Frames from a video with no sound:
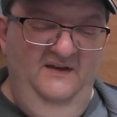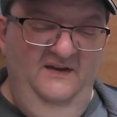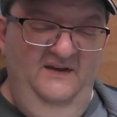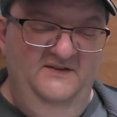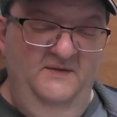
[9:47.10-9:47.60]

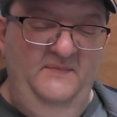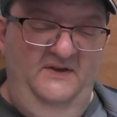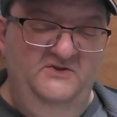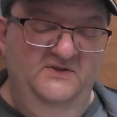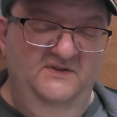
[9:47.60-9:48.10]
And as I
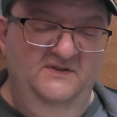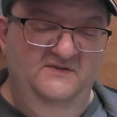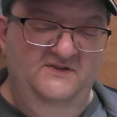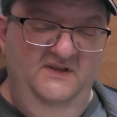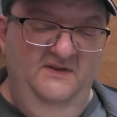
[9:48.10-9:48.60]
mentioned, they're
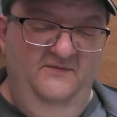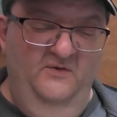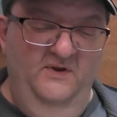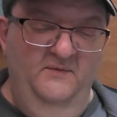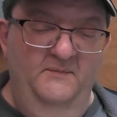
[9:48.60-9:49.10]
saying the
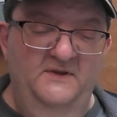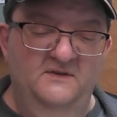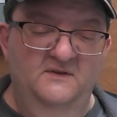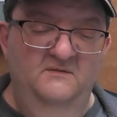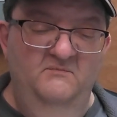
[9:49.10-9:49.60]
Verde
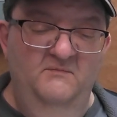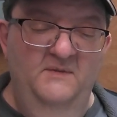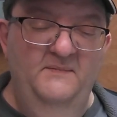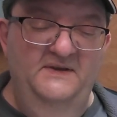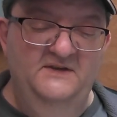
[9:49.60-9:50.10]

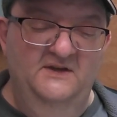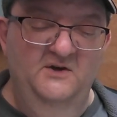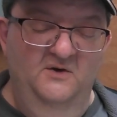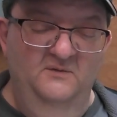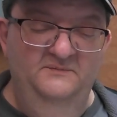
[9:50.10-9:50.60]

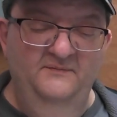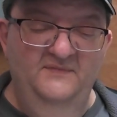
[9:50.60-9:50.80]
Mimetico